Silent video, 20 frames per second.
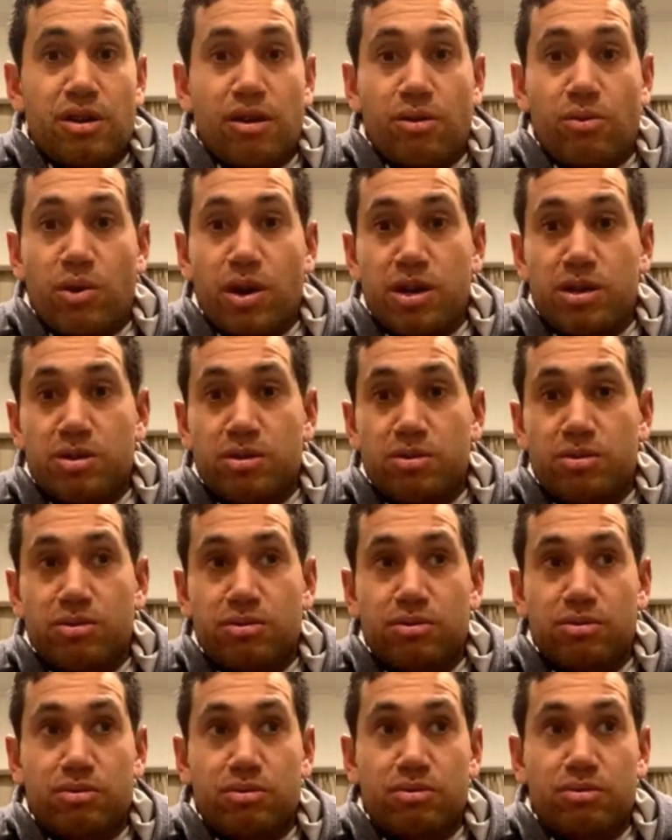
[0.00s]
the
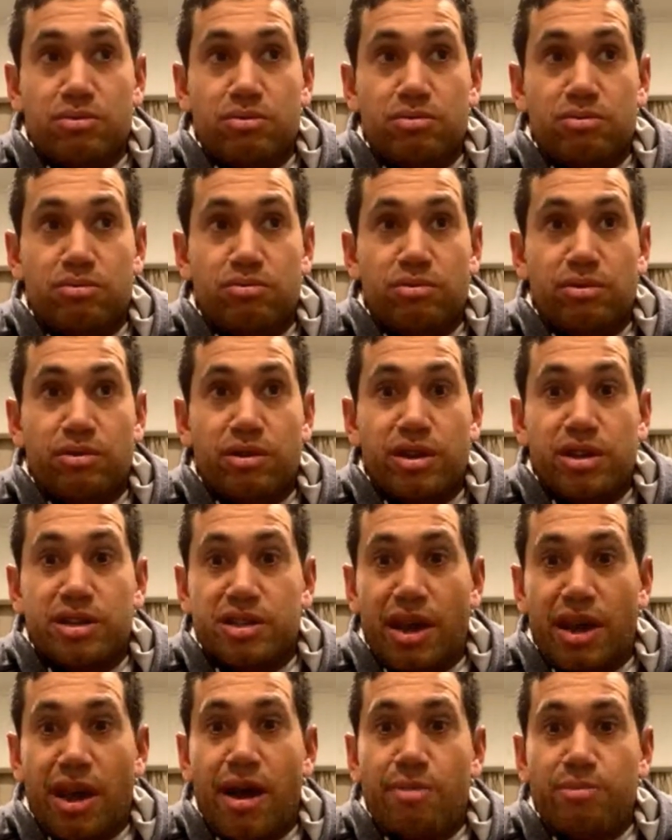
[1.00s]
way
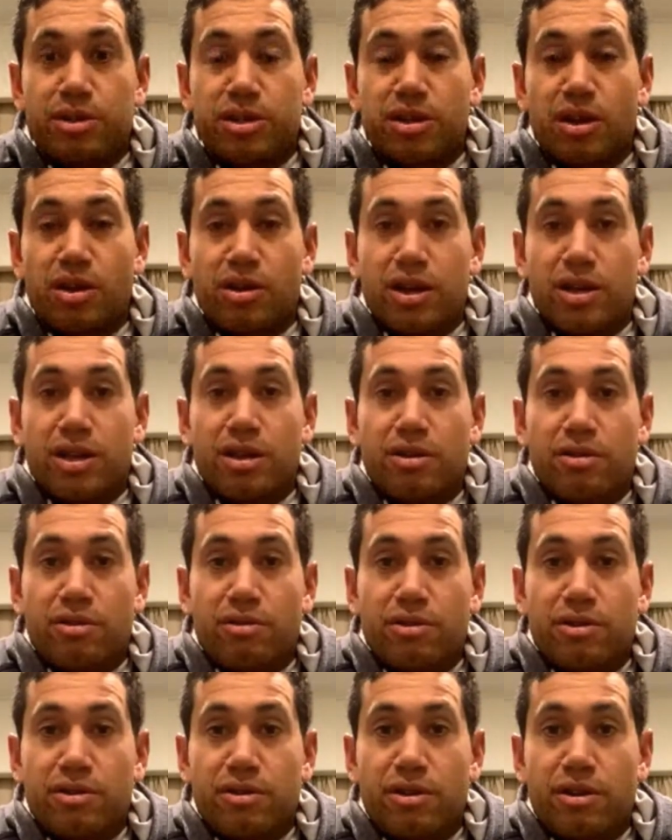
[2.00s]
there's a calmness going in
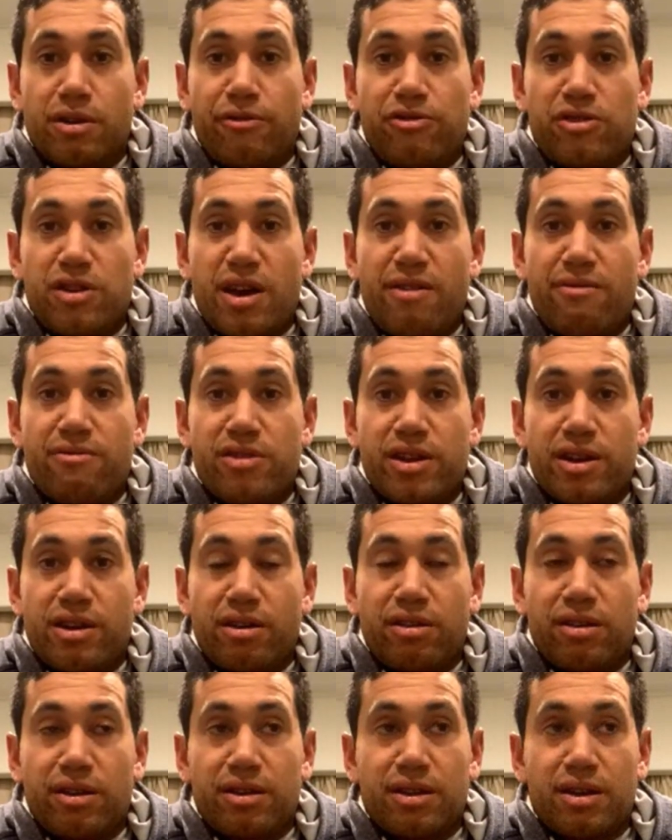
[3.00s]
there, and if you have that,
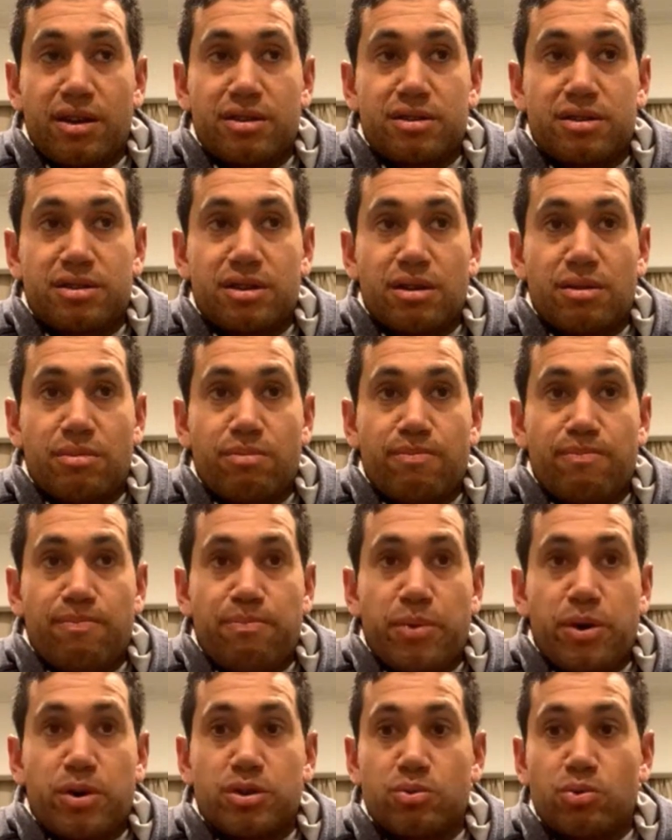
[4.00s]
I think that
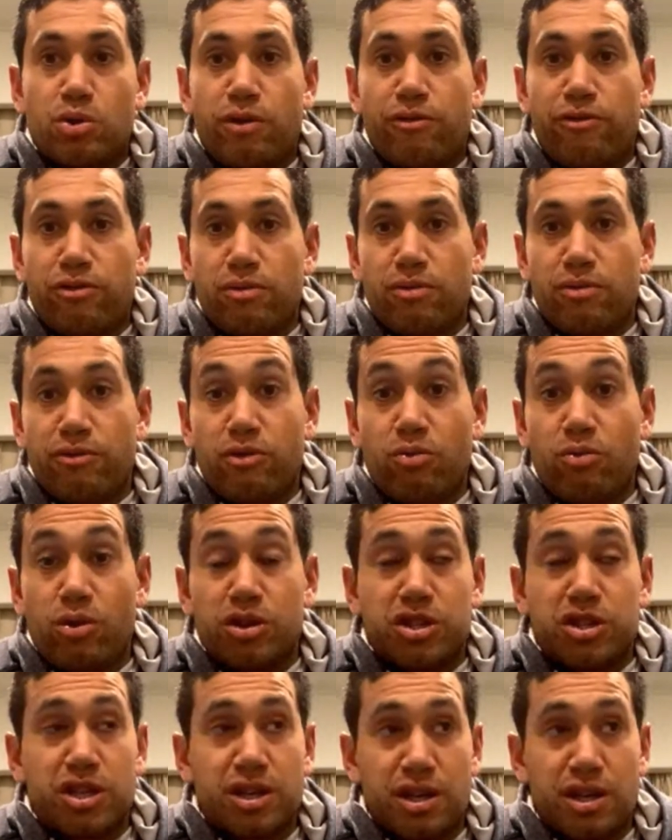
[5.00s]
bodes well for
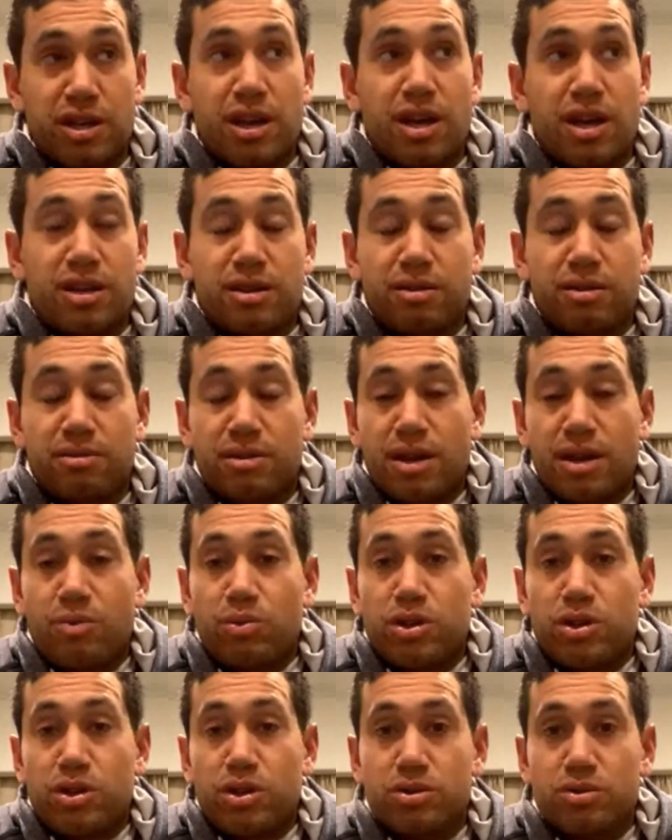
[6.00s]
watching it, and
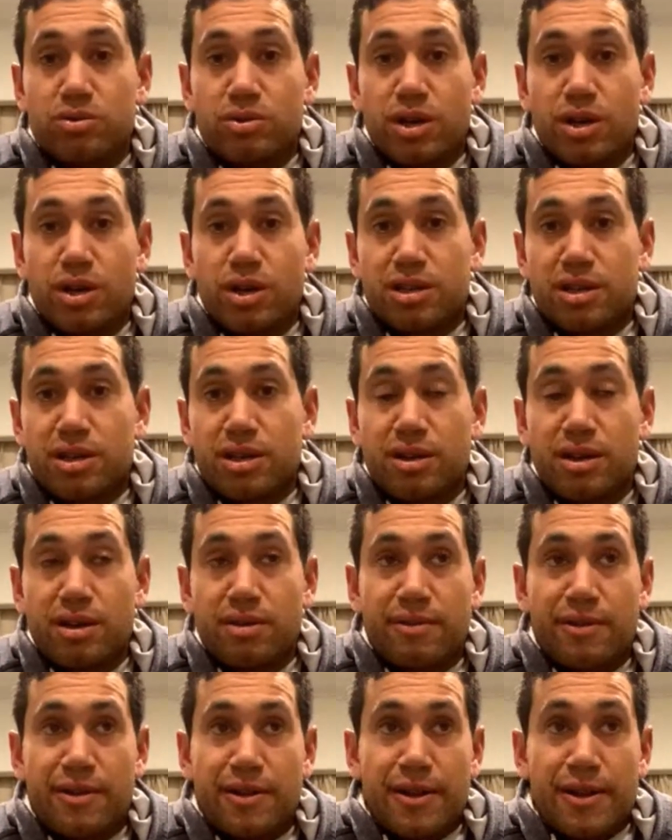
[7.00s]
when you do actually
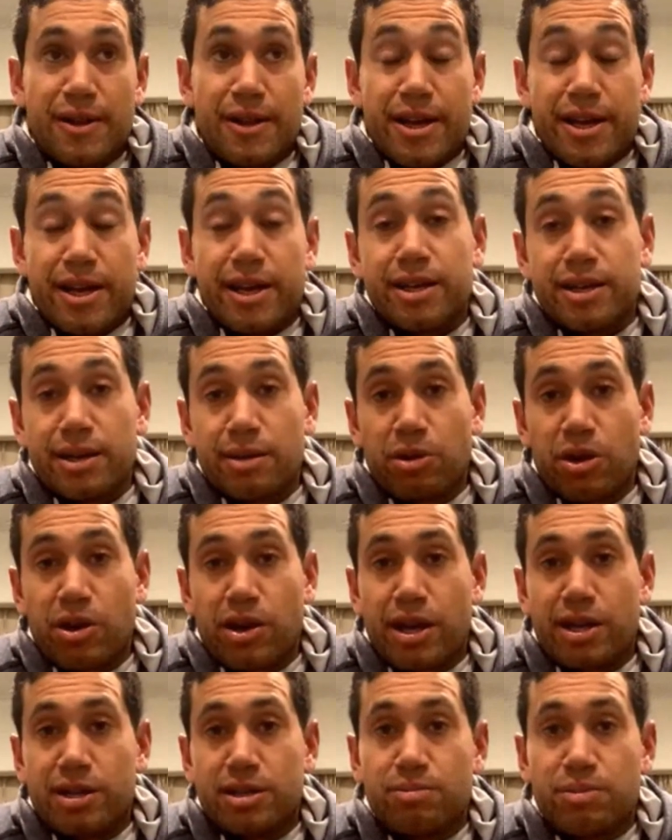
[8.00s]
end up
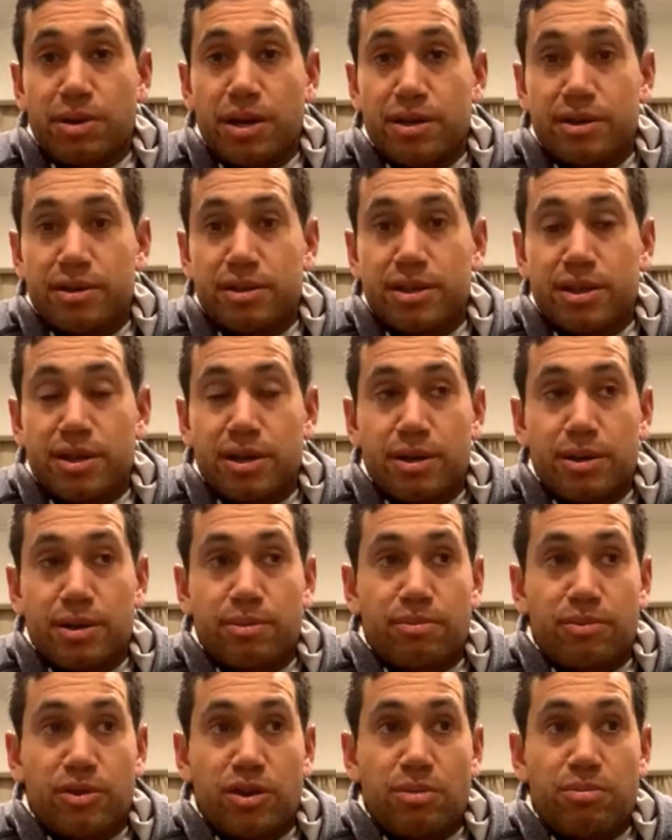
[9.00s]
going out to bat,
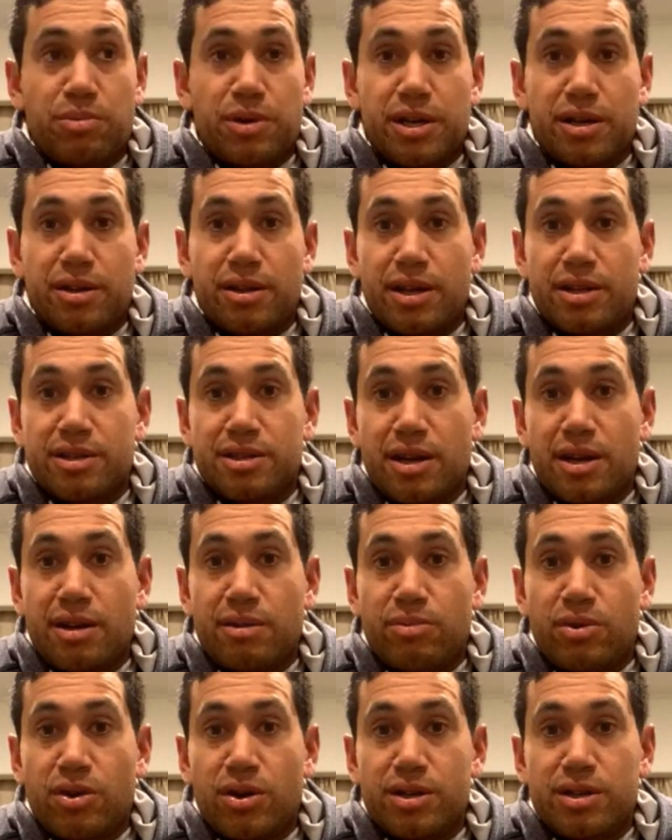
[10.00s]
being in that
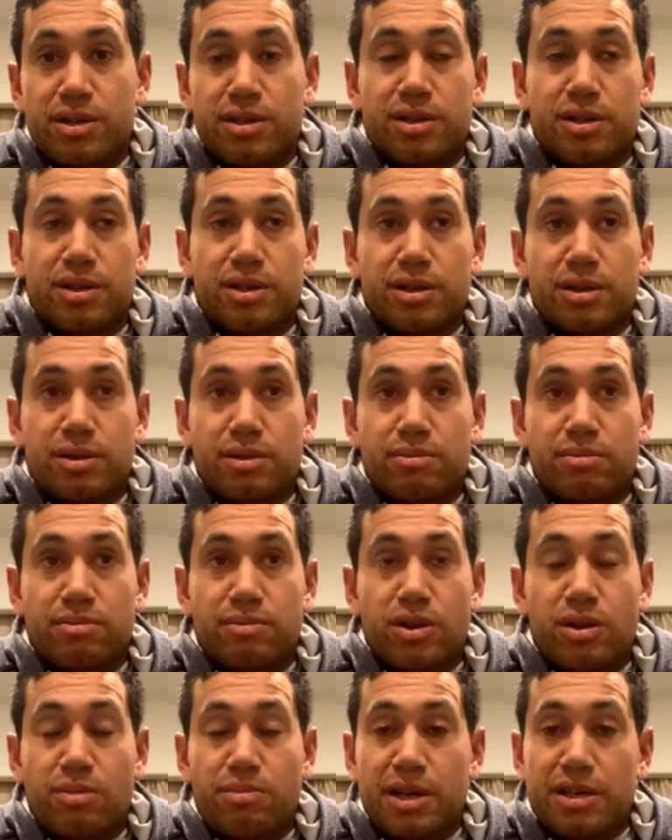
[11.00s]
state of mind,
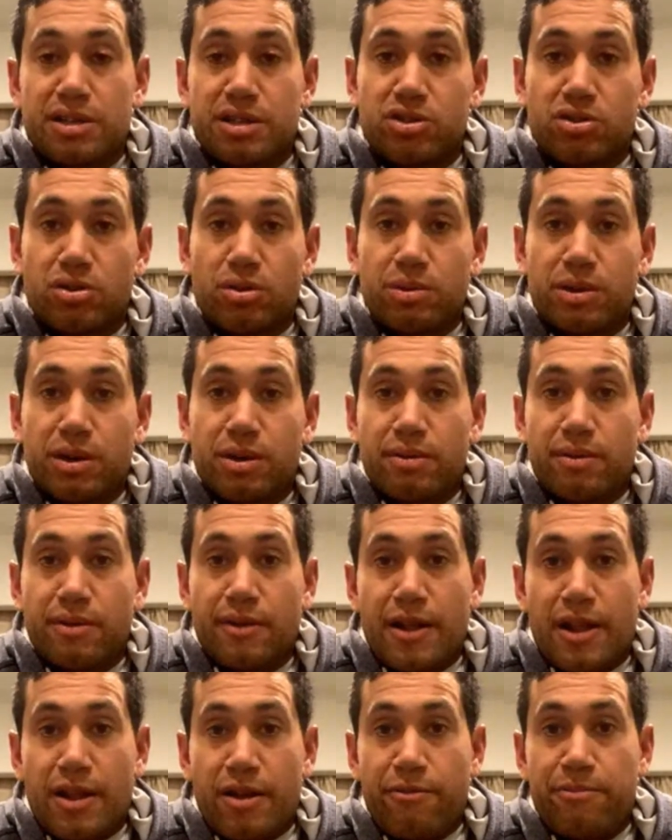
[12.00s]
makes the job
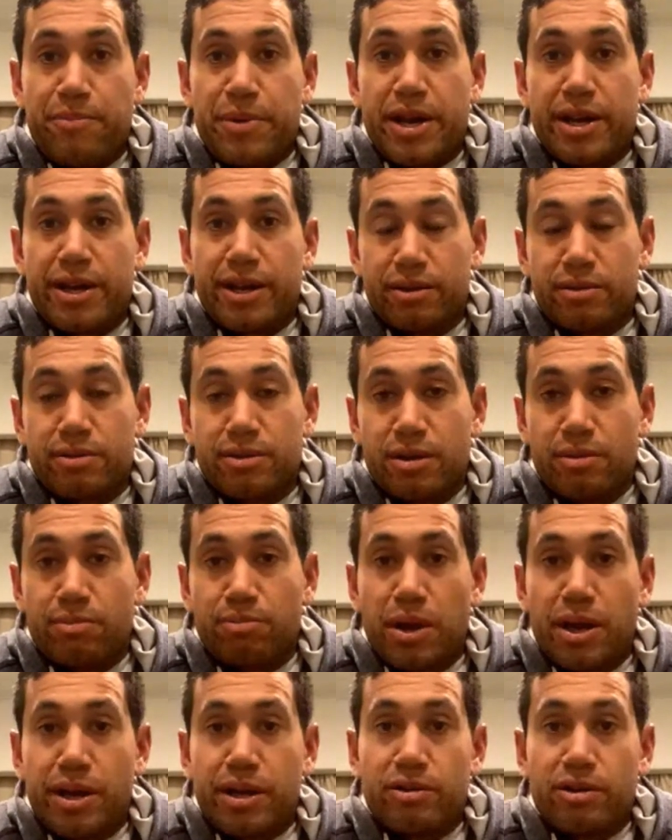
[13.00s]
of batting
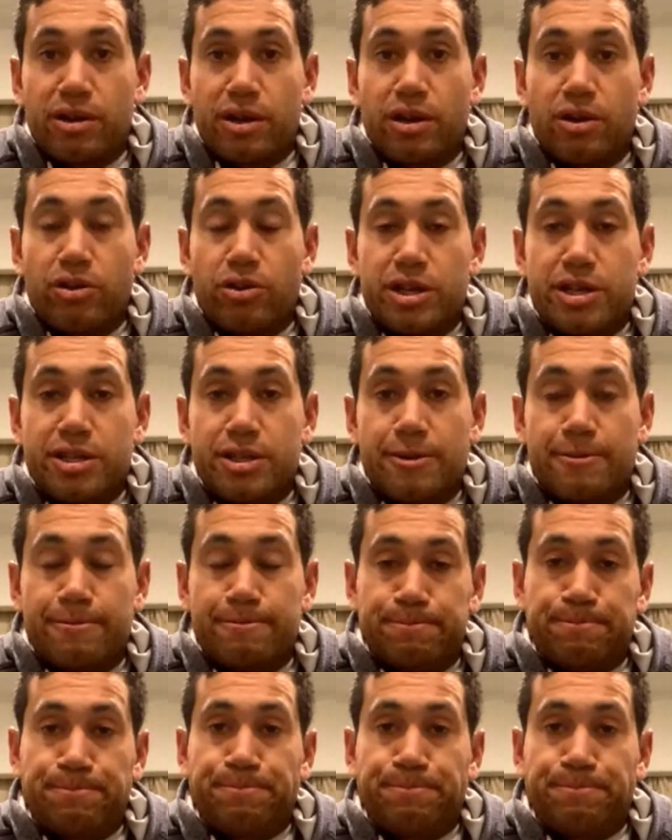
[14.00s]
and playing cricket a lot easier.